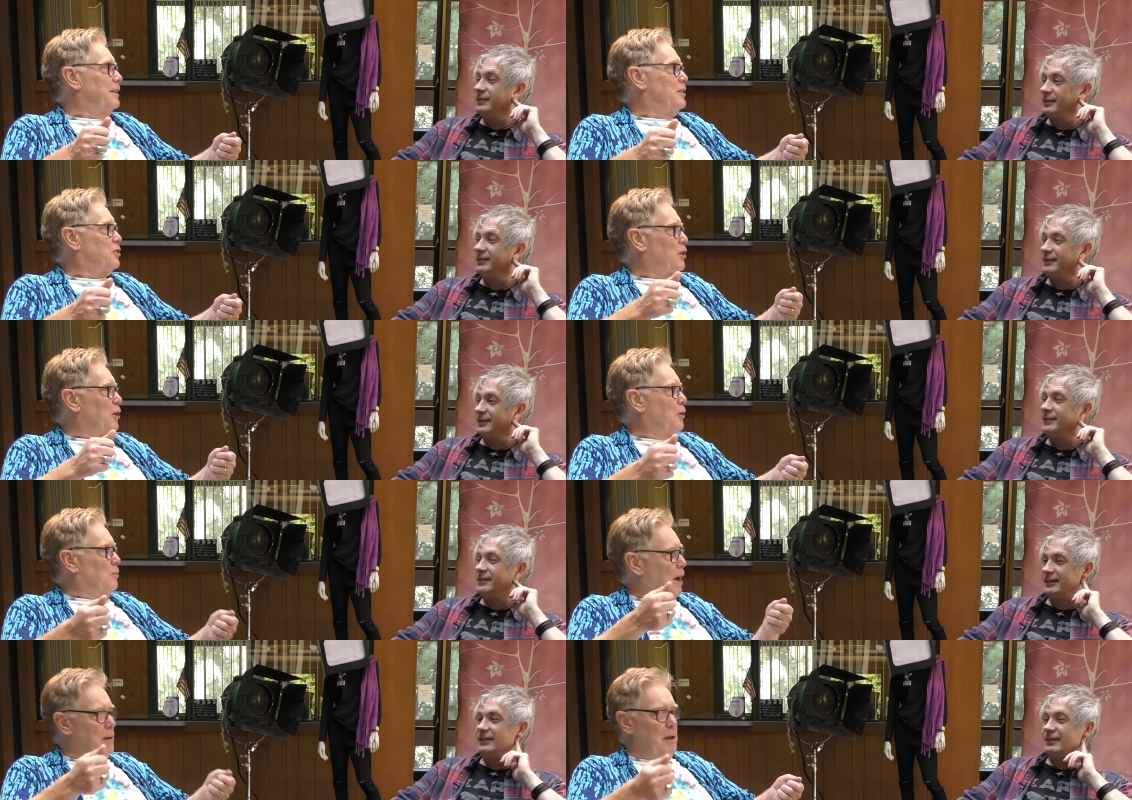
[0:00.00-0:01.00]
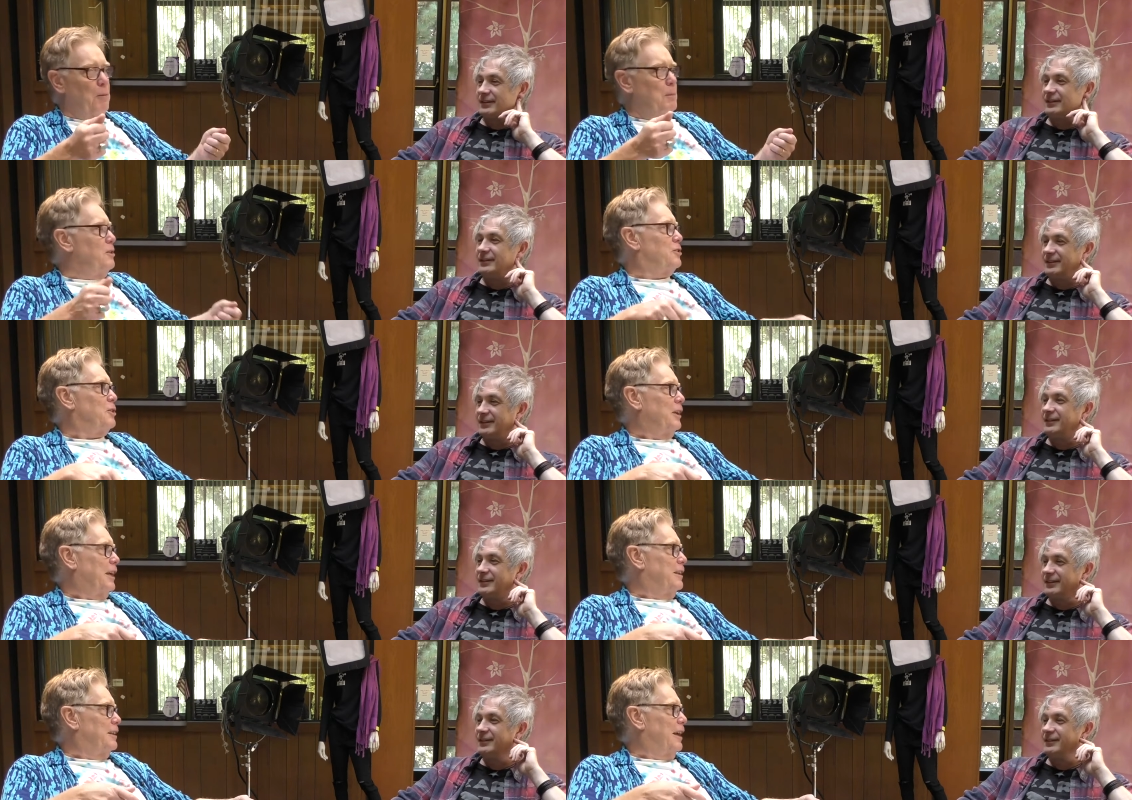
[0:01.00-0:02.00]
Speaker 1: and so my LPs don't
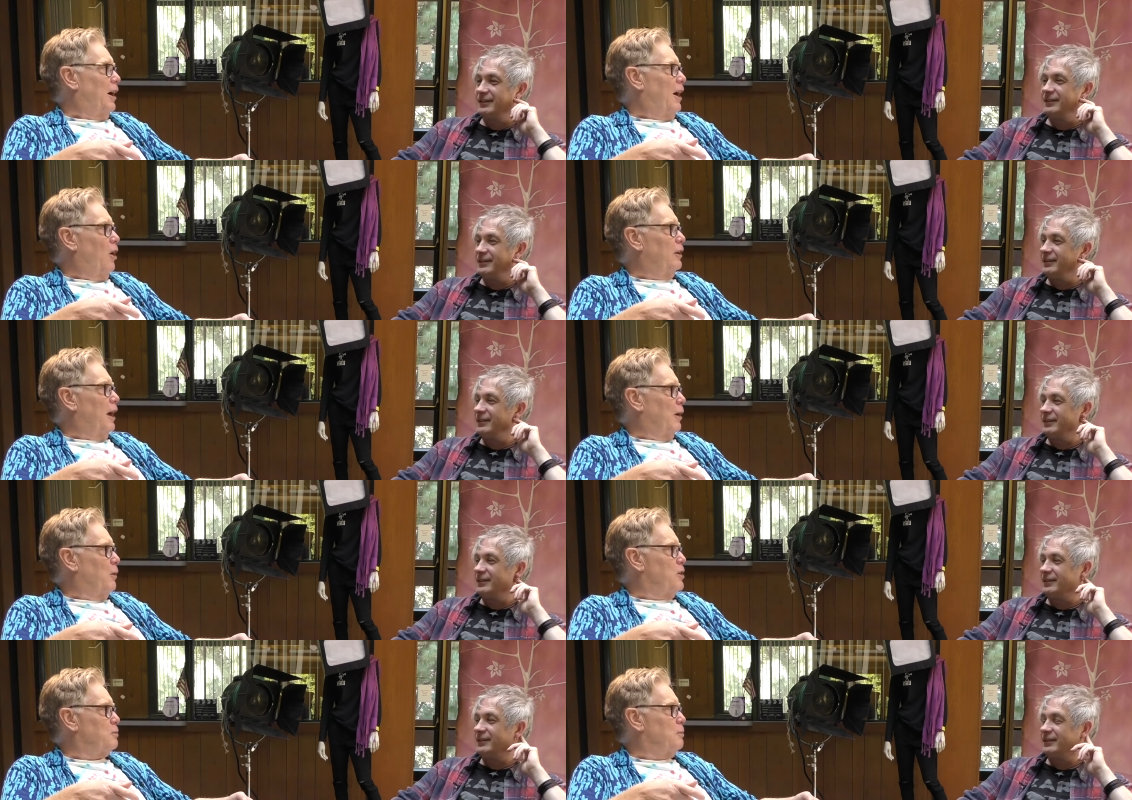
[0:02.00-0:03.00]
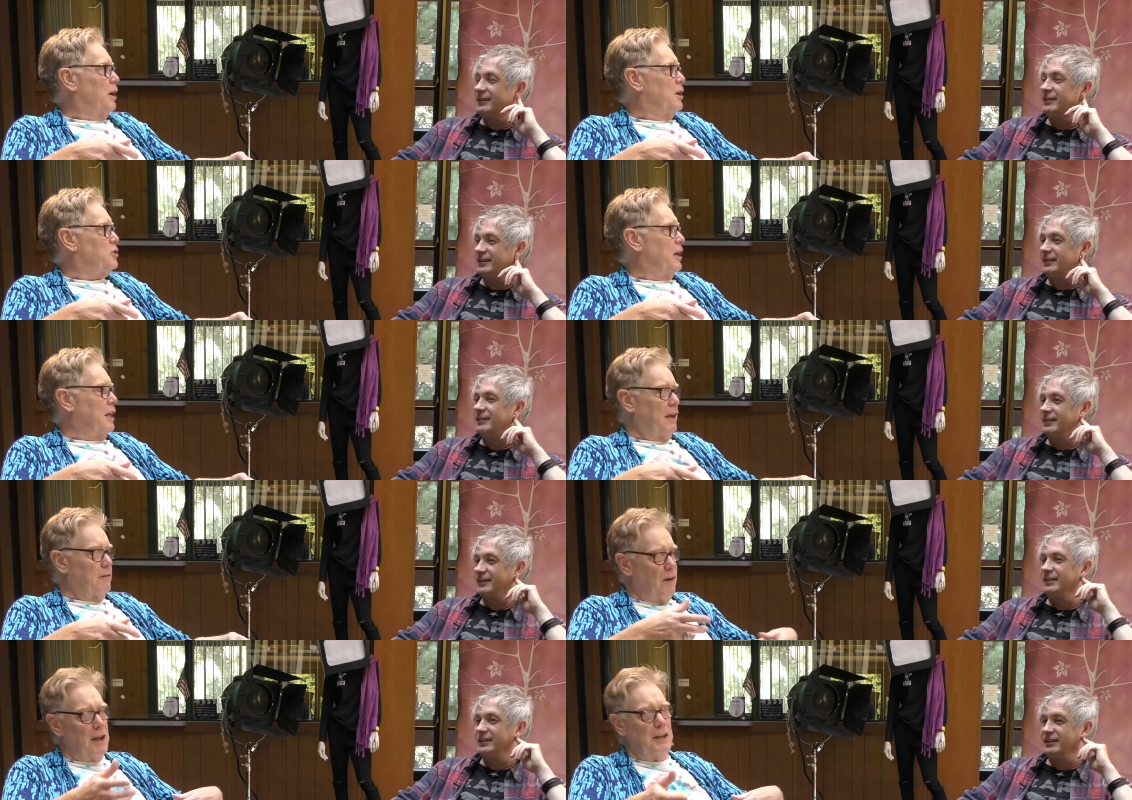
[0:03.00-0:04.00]
get hauled out quite as much. And I
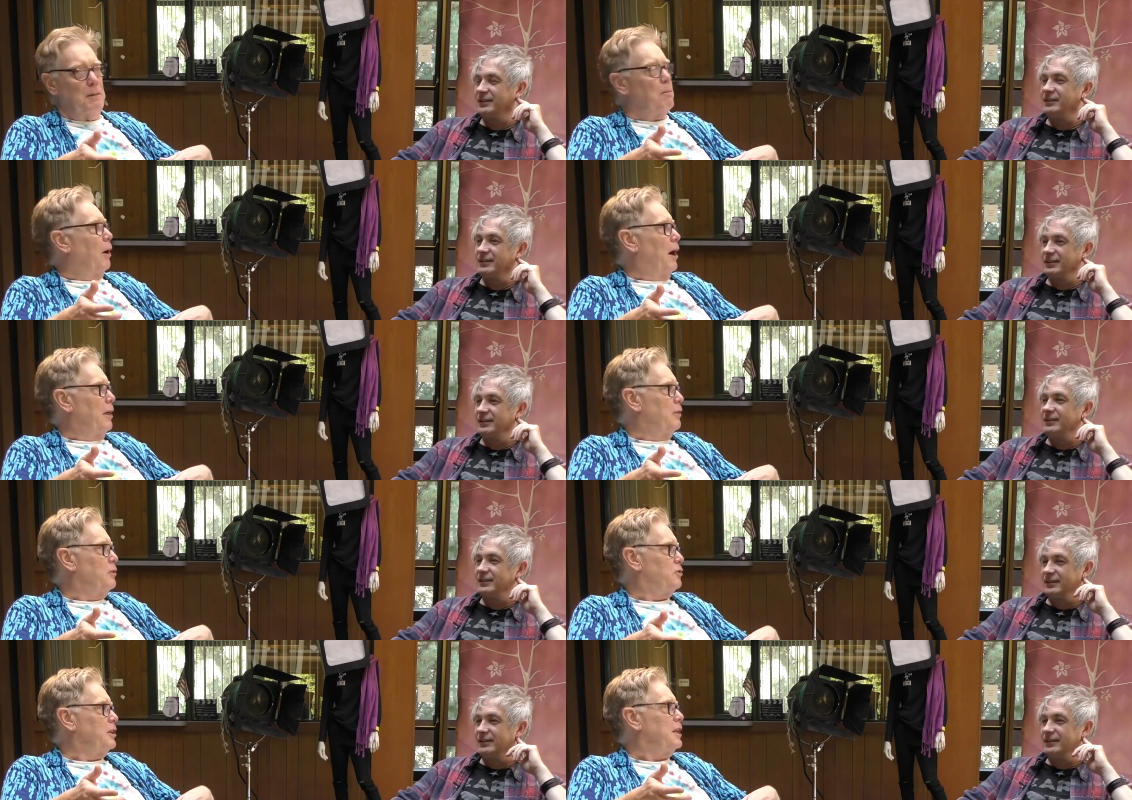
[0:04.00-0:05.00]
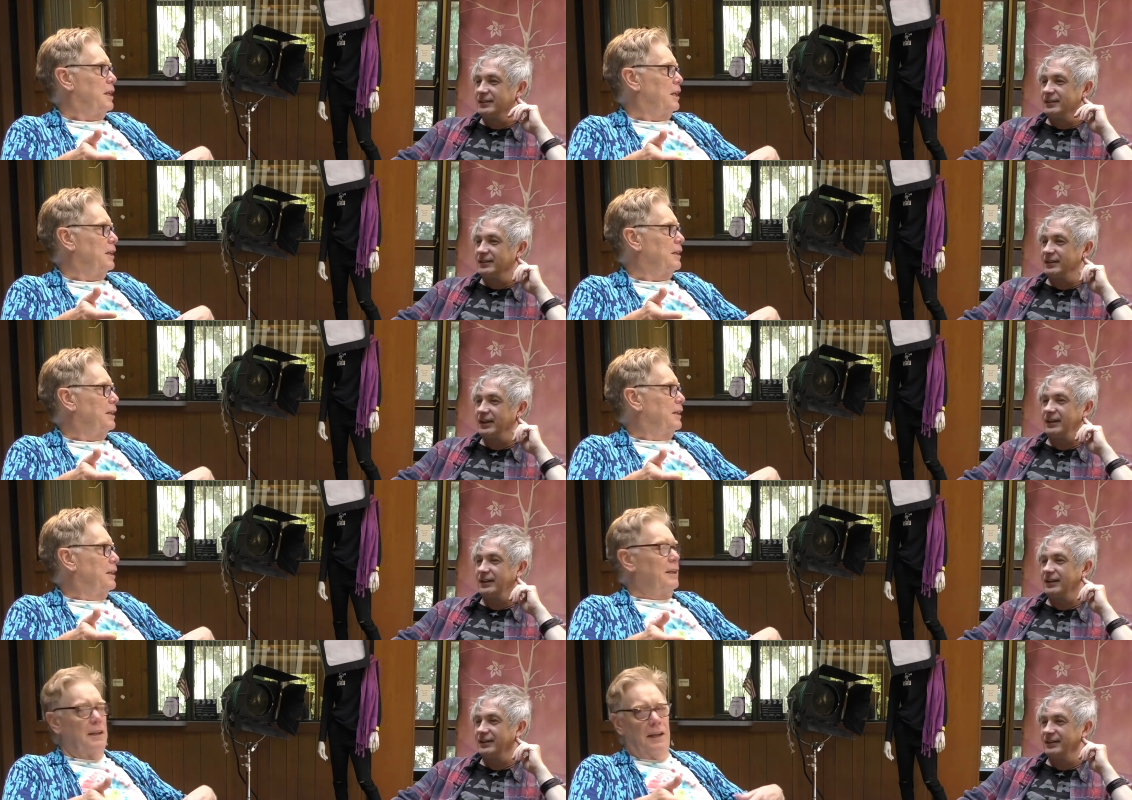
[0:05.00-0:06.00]
finally bought the CD. Yeah,
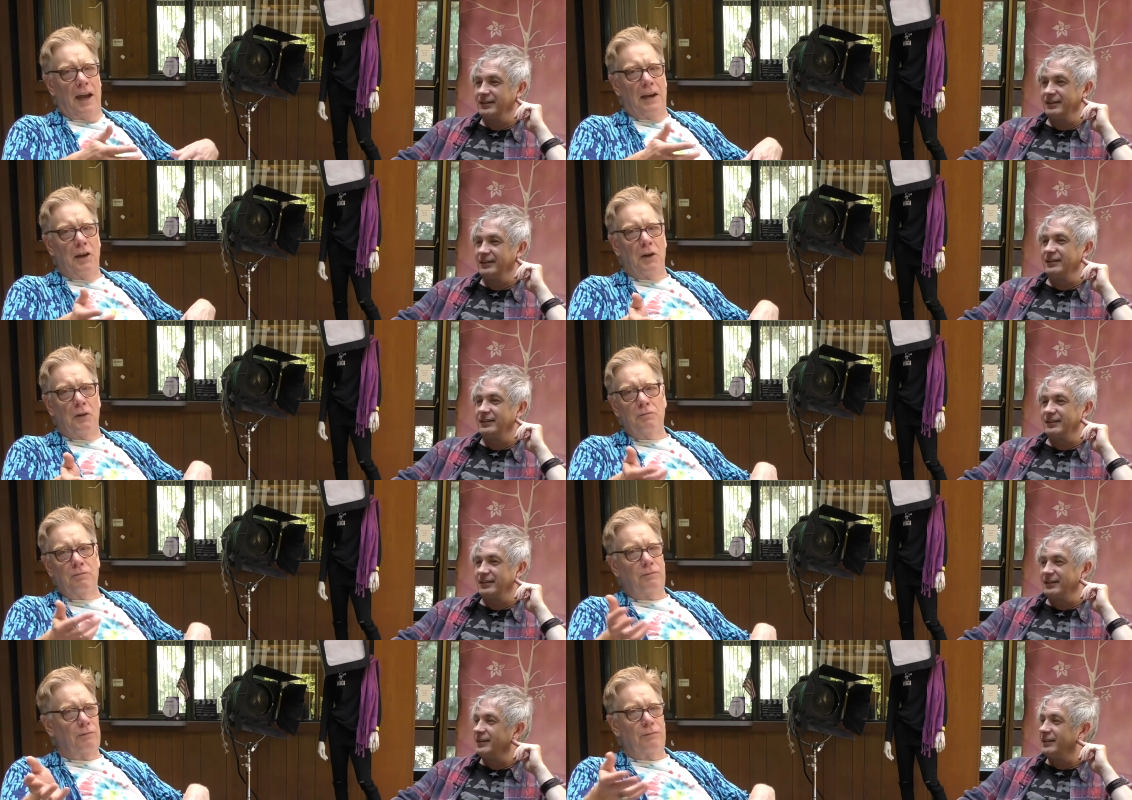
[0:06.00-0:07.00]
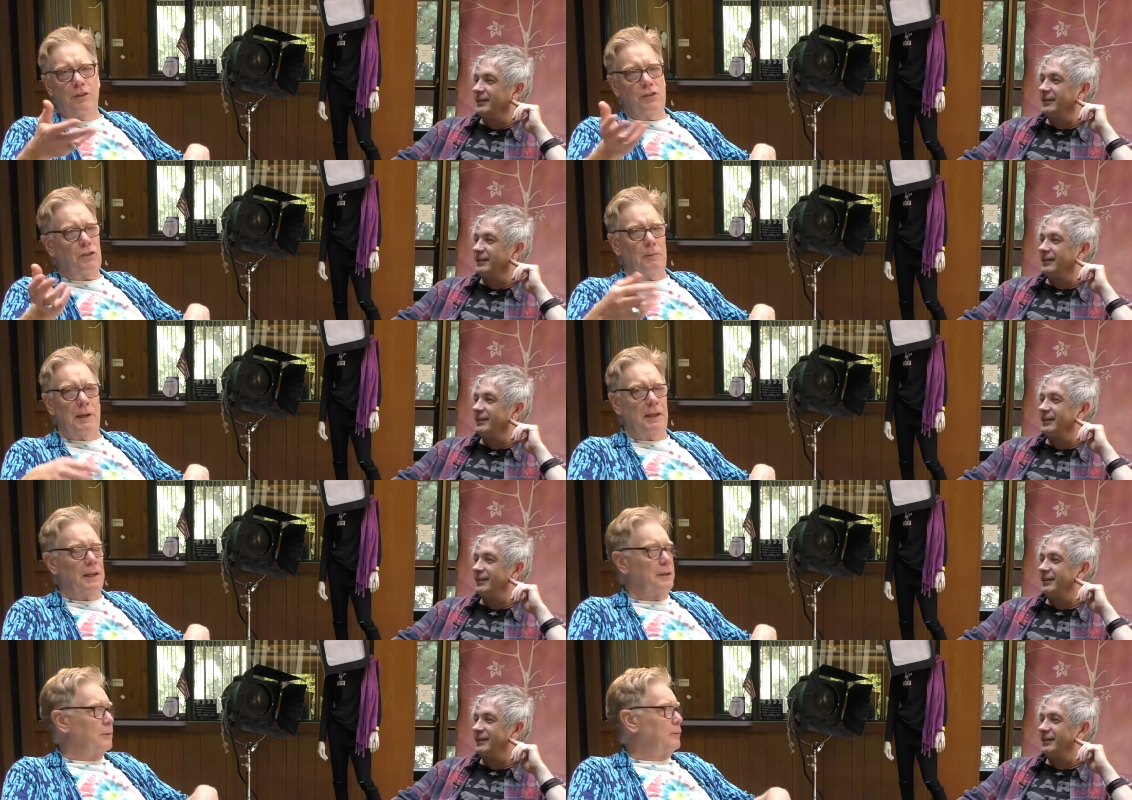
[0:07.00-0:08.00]
yeah. I know, physical
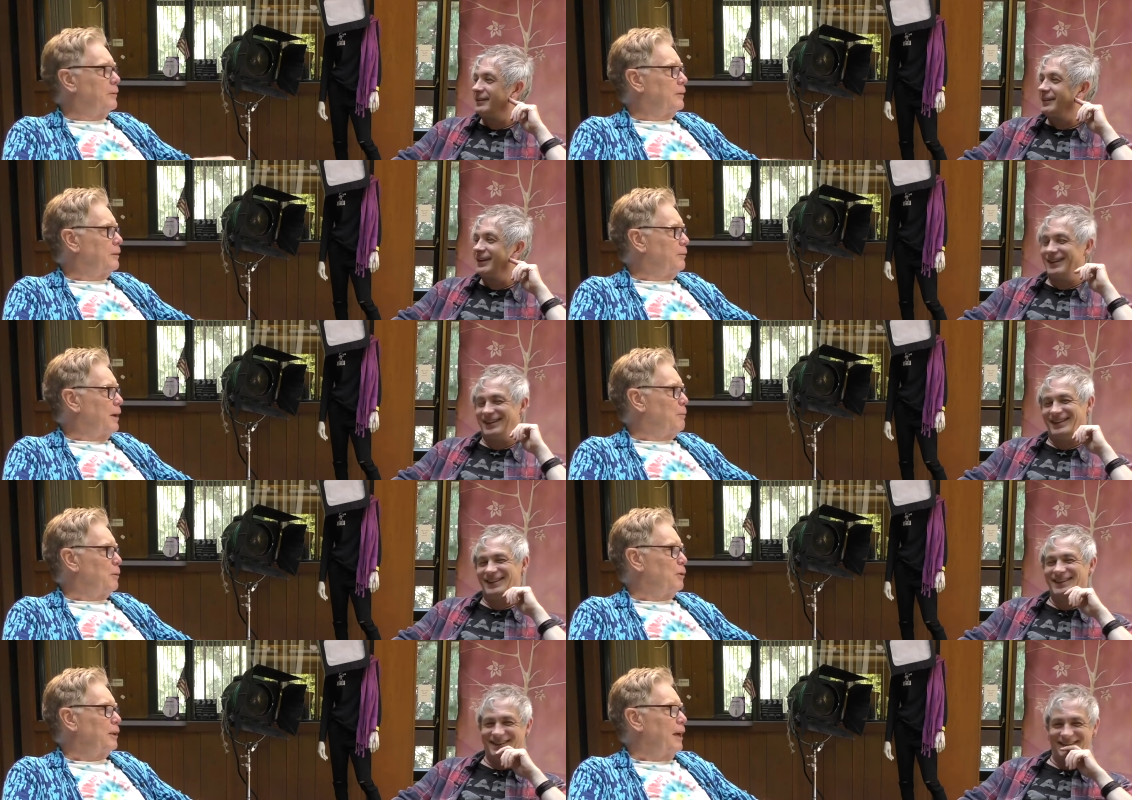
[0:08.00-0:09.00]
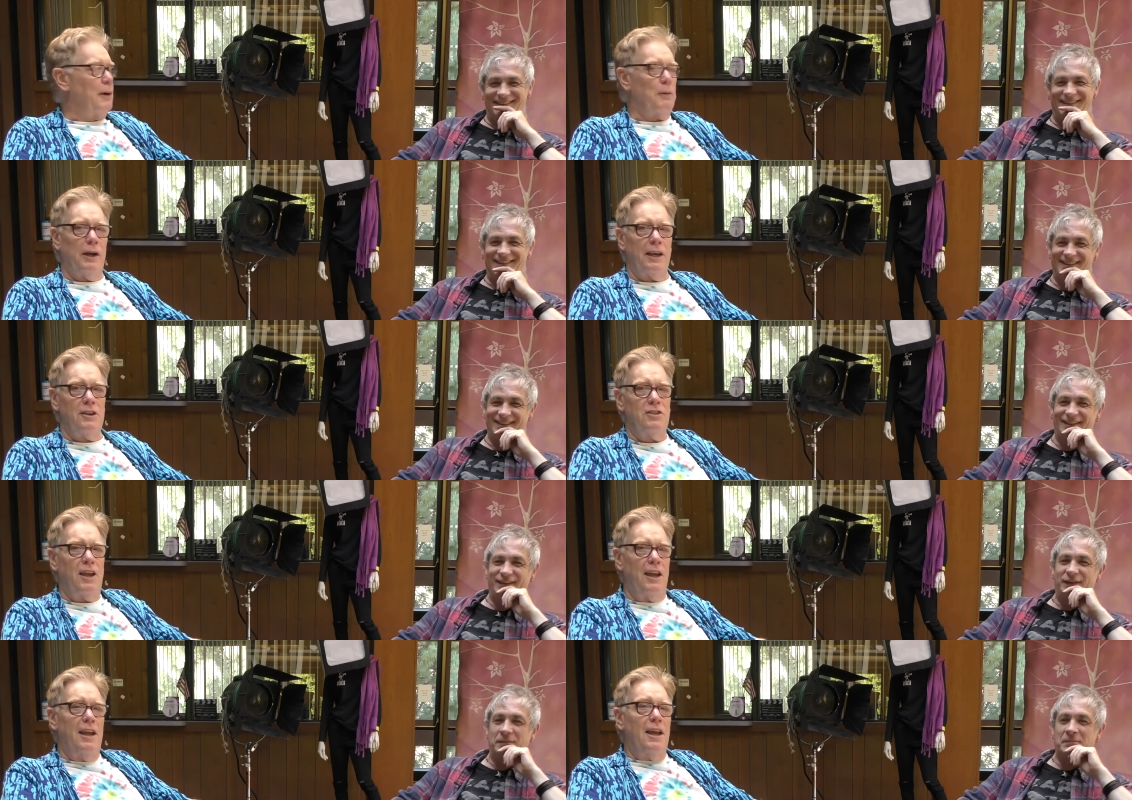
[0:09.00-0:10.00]
media. I'm an old guy. What can I say?